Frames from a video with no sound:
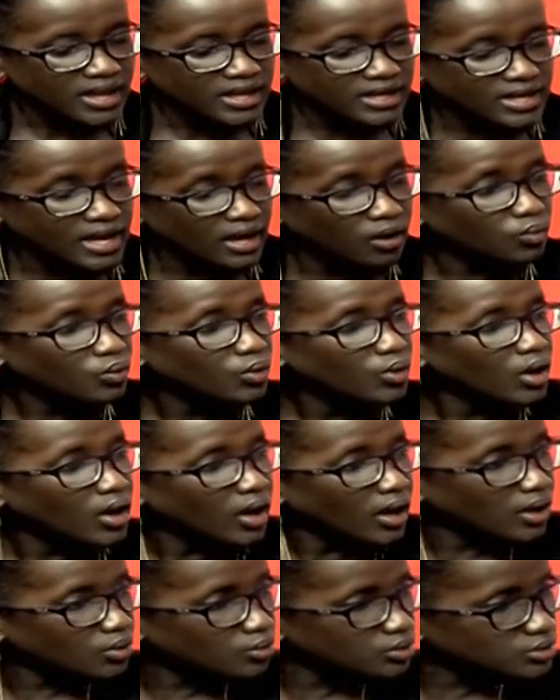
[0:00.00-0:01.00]
Now,
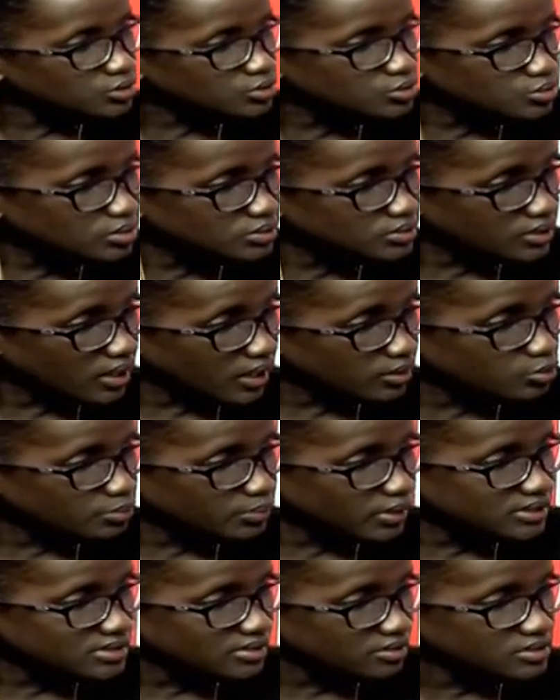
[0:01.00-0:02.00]
According to Colonel
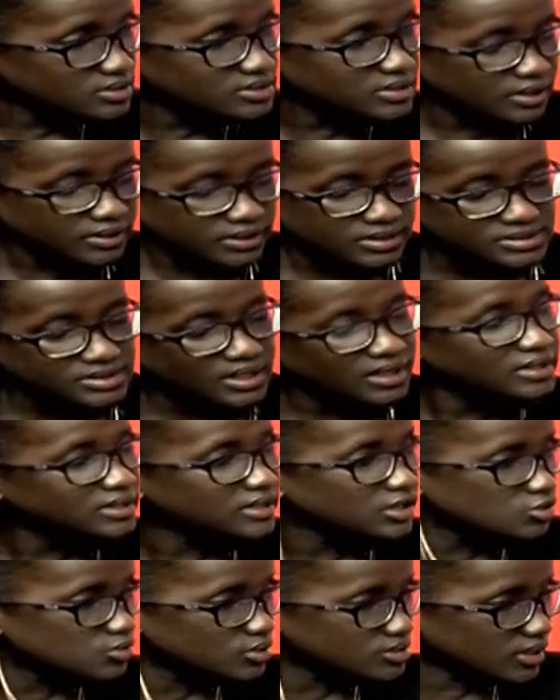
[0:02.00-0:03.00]
Bantariza, his
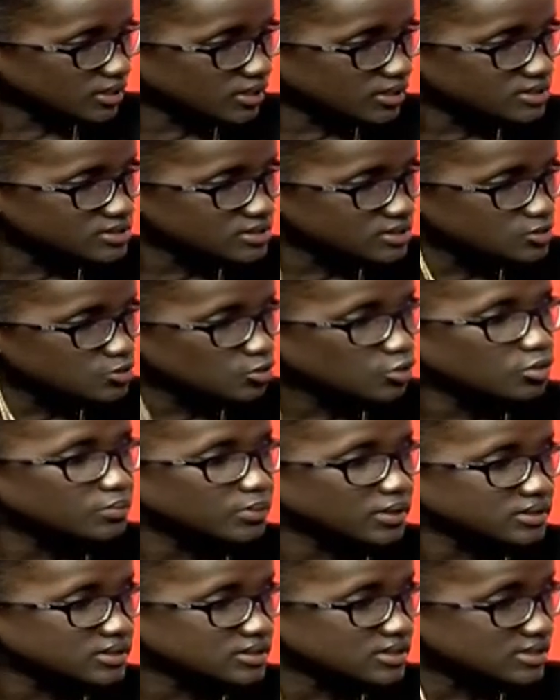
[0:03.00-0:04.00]
allegations against this
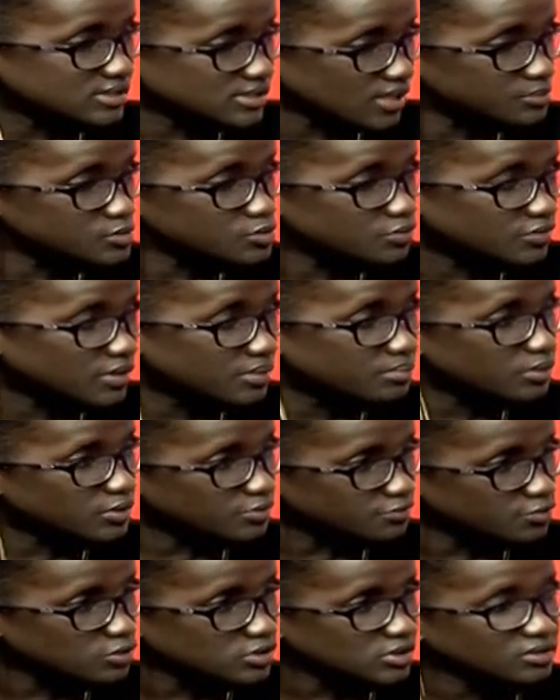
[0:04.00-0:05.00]
document, in terms of them being
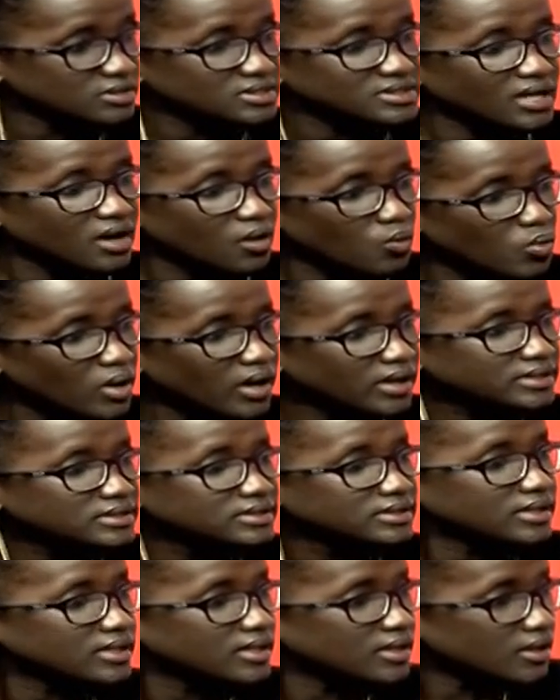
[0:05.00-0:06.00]
forgeries, are one,
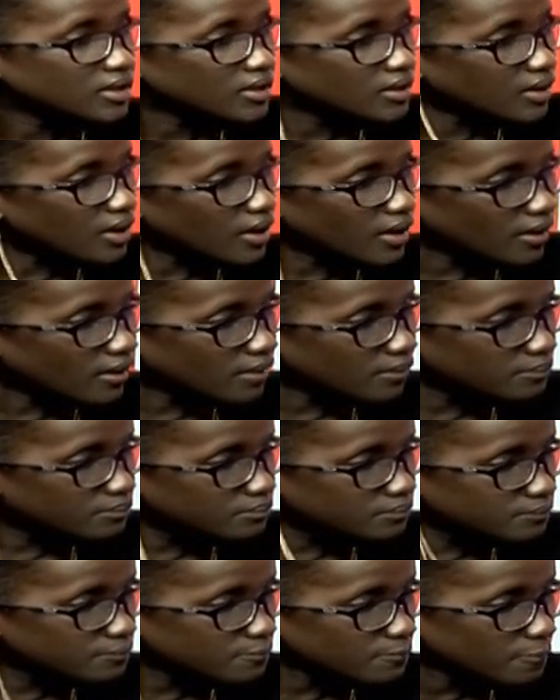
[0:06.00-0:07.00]

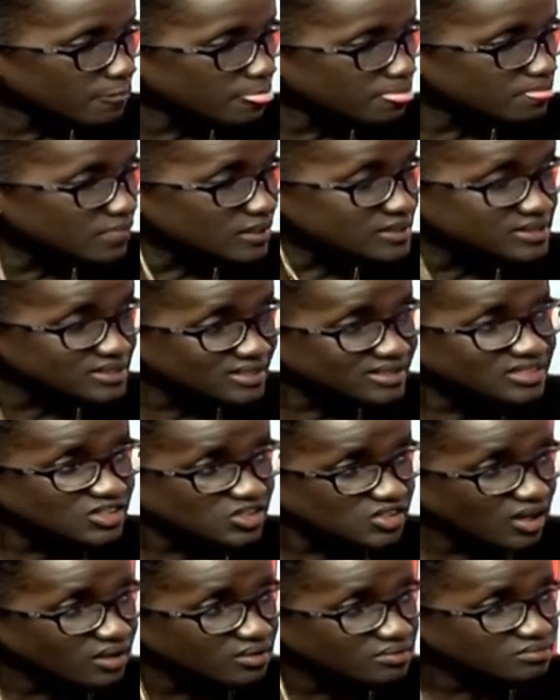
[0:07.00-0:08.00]
um, the
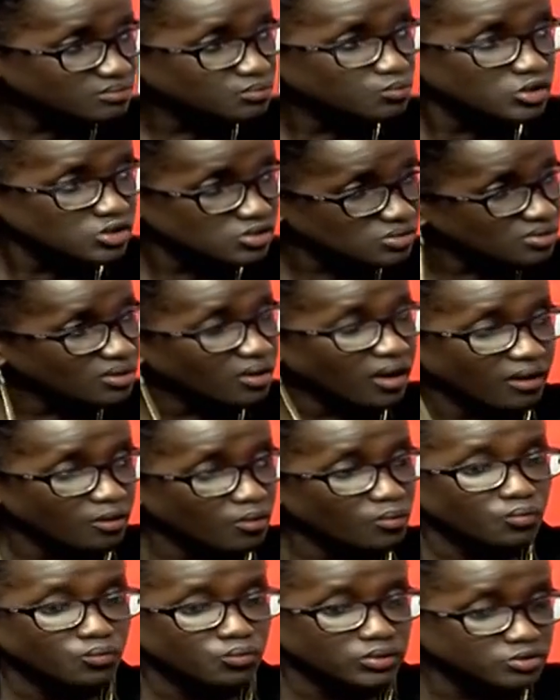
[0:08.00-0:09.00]
signature, which
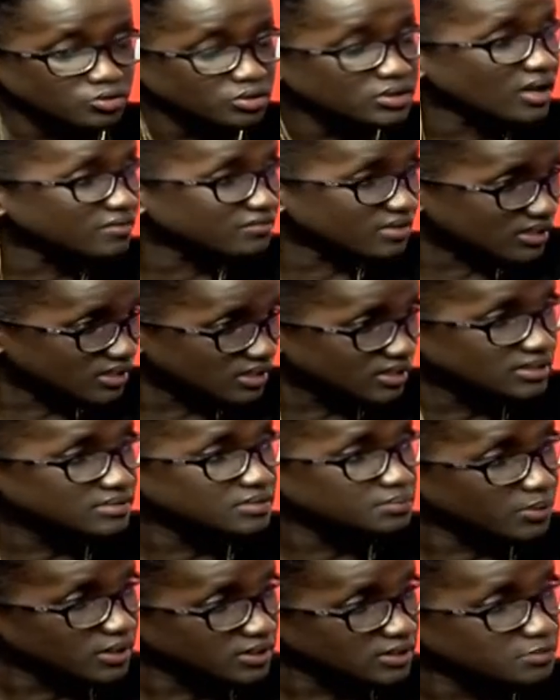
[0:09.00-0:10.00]
we don't have an
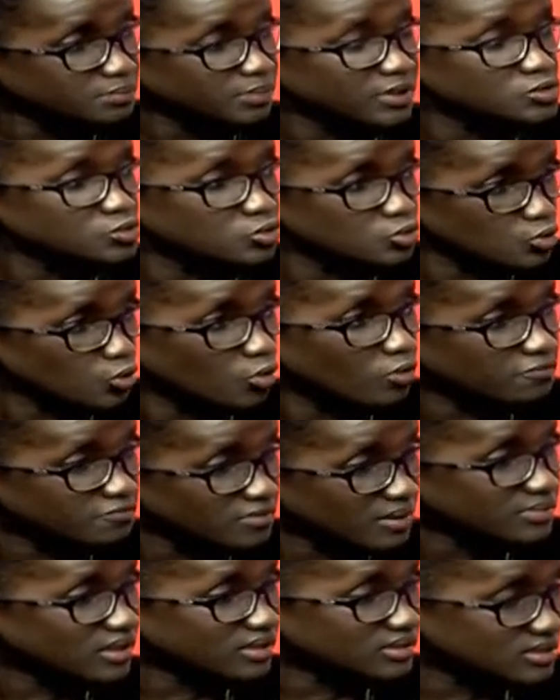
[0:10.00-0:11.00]
independent person to
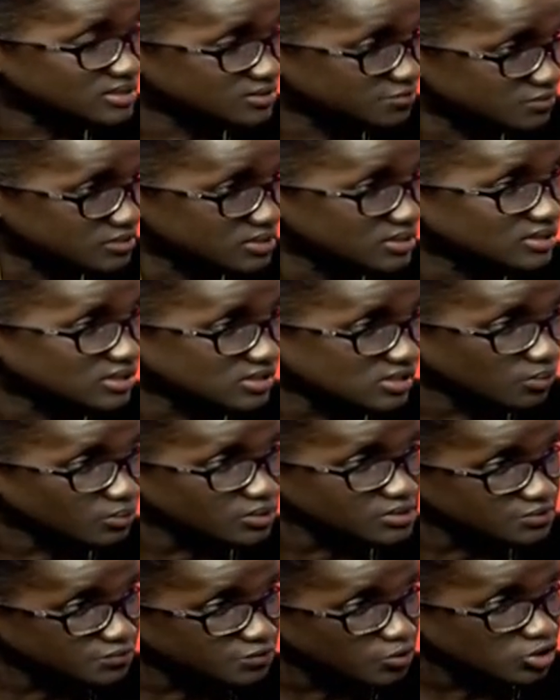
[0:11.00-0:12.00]
confirm that this signature
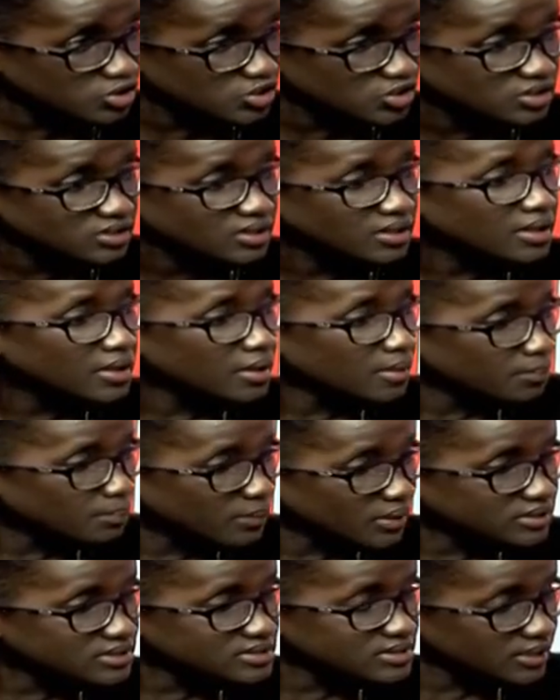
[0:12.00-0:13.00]
was forged,
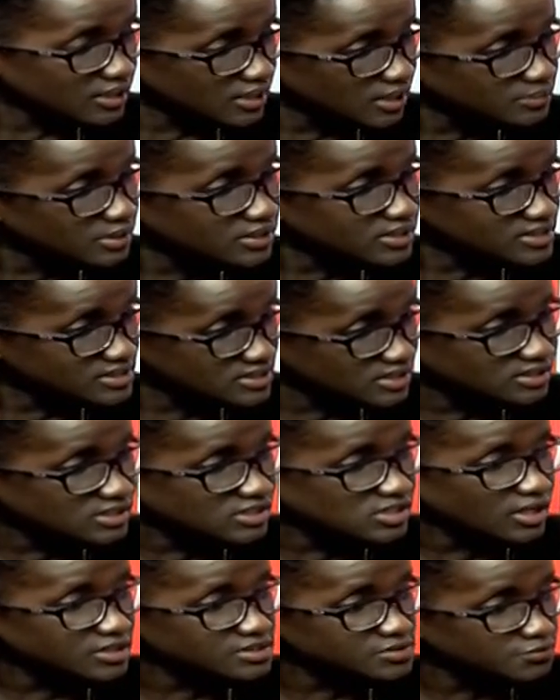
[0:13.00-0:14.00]
but there's a claim that the
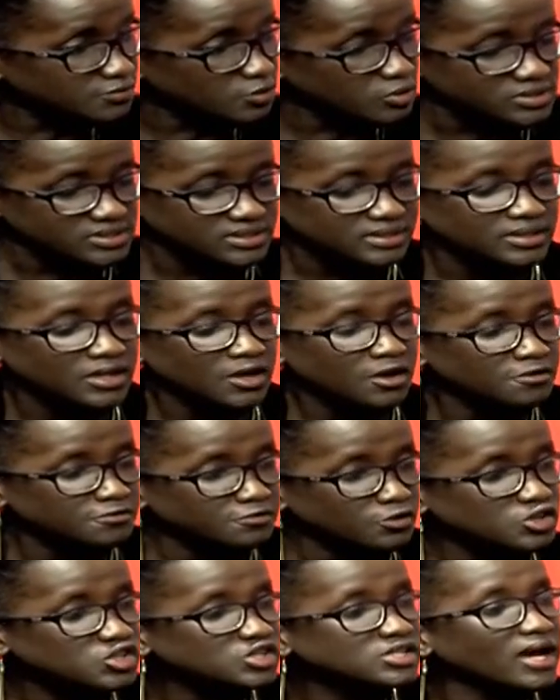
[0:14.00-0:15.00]
signature is forged,
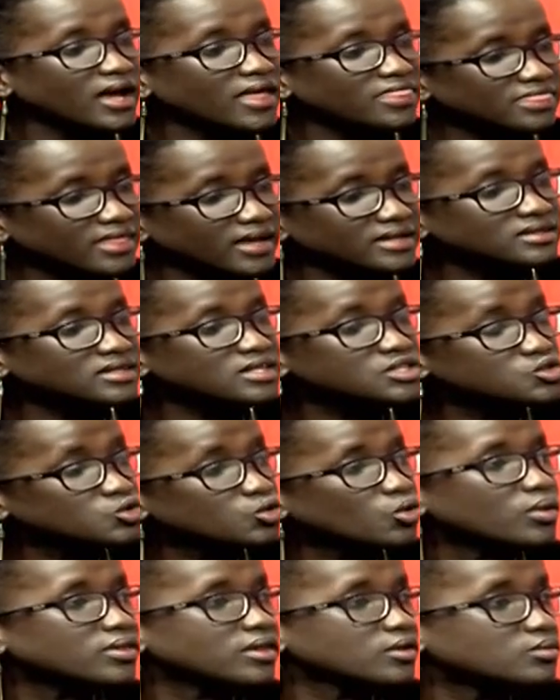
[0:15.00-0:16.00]
forged and that there's
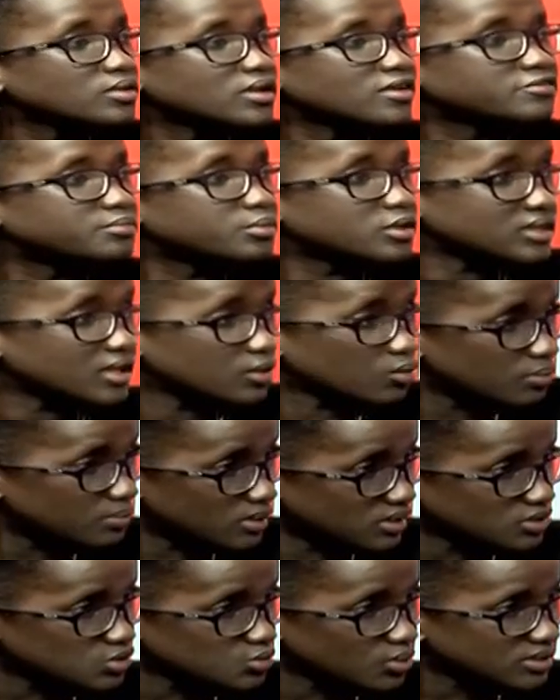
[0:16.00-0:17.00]
no way they could have bought the
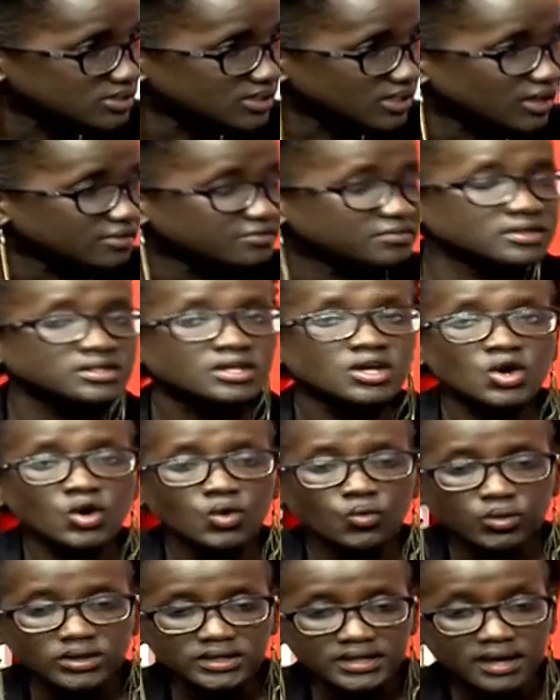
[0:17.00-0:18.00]
equipment in 2011
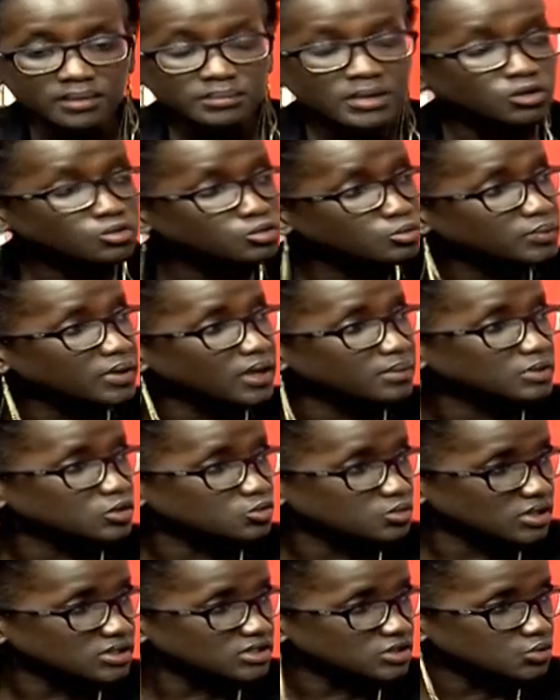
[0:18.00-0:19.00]
when Gamma Group came in
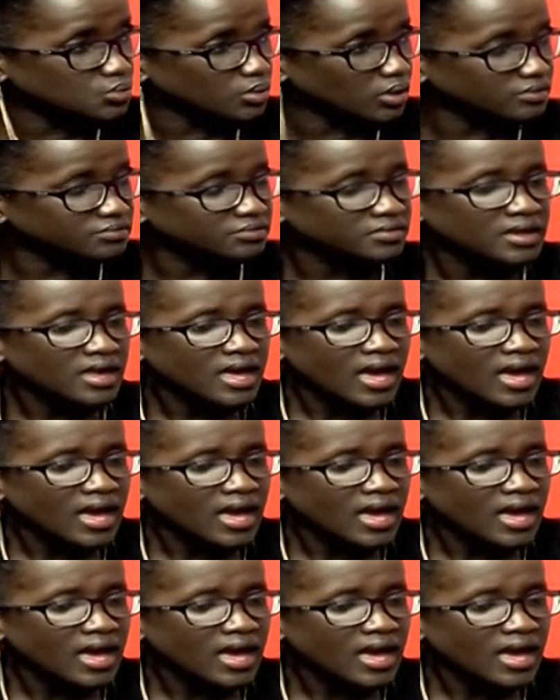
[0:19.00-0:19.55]
2012.